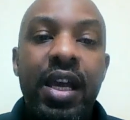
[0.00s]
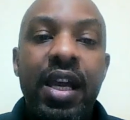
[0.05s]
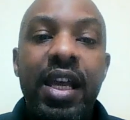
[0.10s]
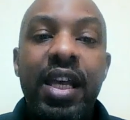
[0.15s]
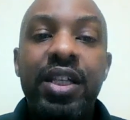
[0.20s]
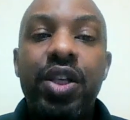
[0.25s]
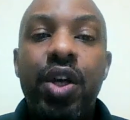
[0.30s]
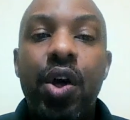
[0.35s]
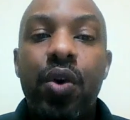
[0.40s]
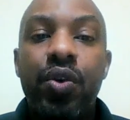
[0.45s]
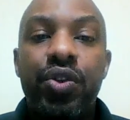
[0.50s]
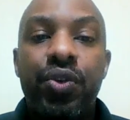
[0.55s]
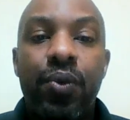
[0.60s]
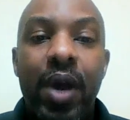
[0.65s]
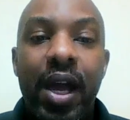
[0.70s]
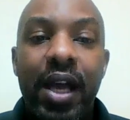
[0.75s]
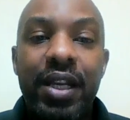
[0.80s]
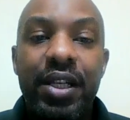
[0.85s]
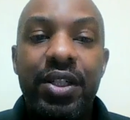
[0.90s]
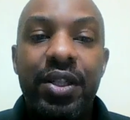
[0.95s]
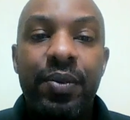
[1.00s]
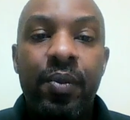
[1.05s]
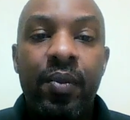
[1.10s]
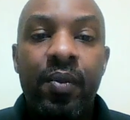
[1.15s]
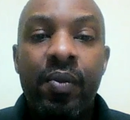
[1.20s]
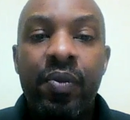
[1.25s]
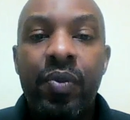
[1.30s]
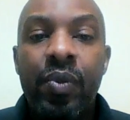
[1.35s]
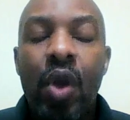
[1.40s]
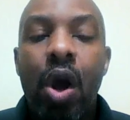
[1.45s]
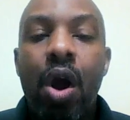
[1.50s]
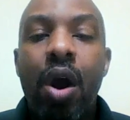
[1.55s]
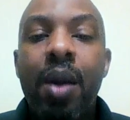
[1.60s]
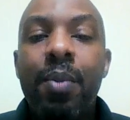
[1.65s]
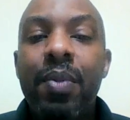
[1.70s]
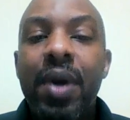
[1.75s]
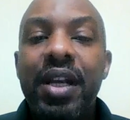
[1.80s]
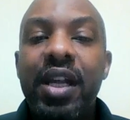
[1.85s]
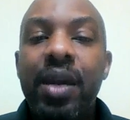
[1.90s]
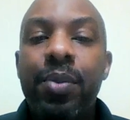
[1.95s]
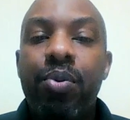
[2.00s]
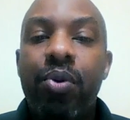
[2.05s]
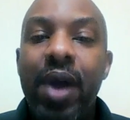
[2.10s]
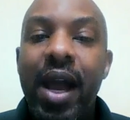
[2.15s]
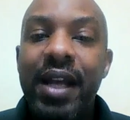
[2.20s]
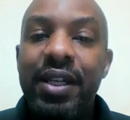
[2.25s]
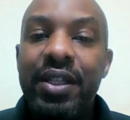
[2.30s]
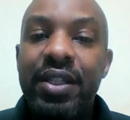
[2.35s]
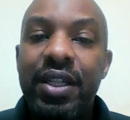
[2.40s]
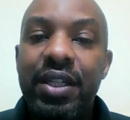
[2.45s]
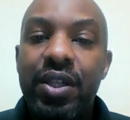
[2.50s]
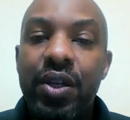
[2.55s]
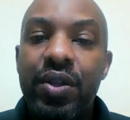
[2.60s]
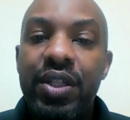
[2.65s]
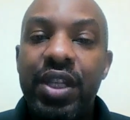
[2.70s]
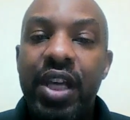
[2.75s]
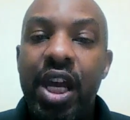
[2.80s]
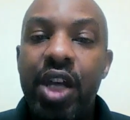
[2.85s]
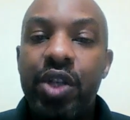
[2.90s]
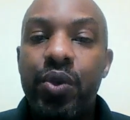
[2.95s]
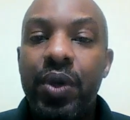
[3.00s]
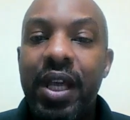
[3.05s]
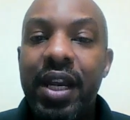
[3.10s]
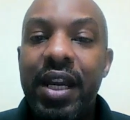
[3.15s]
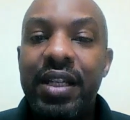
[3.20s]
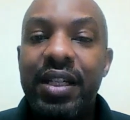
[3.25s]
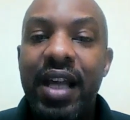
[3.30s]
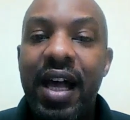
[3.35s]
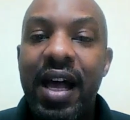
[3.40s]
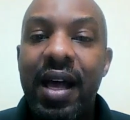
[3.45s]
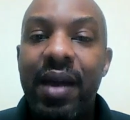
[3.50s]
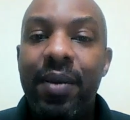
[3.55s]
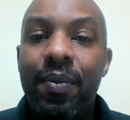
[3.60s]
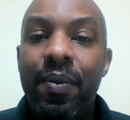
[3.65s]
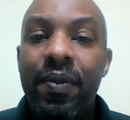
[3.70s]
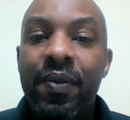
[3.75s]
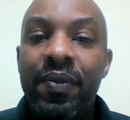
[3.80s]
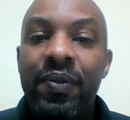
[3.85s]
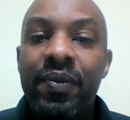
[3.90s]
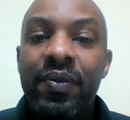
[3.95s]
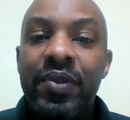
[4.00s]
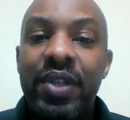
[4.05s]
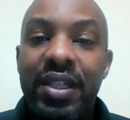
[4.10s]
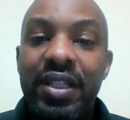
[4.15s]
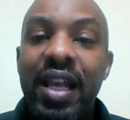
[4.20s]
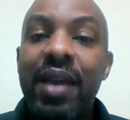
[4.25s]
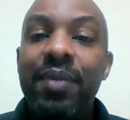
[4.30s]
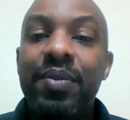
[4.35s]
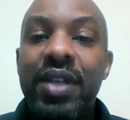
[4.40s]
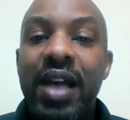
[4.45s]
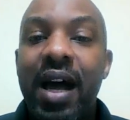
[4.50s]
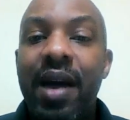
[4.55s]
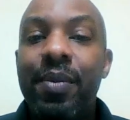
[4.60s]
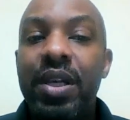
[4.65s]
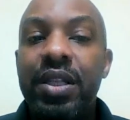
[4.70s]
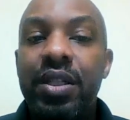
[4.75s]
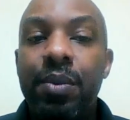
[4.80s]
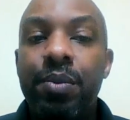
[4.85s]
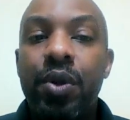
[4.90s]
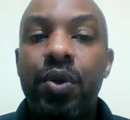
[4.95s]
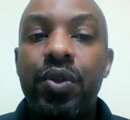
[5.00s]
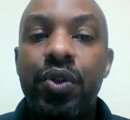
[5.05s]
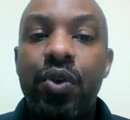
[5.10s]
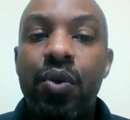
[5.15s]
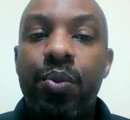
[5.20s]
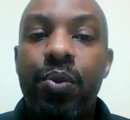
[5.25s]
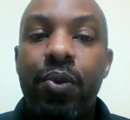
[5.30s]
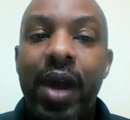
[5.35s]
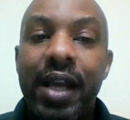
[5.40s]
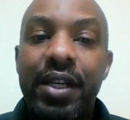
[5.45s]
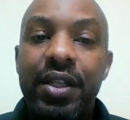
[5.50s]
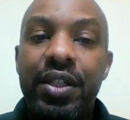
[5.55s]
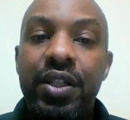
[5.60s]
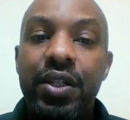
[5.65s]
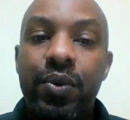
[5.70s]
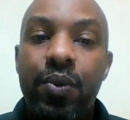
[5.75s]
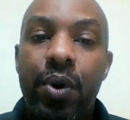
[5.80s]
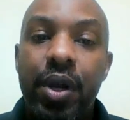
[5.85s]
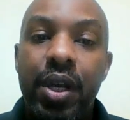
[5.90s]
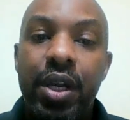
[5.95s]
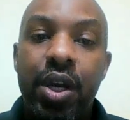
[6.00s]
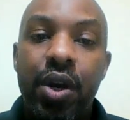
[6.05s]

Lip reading: His coach writes, "Our Monday practices are scheduled at the same time as the middle school practices where he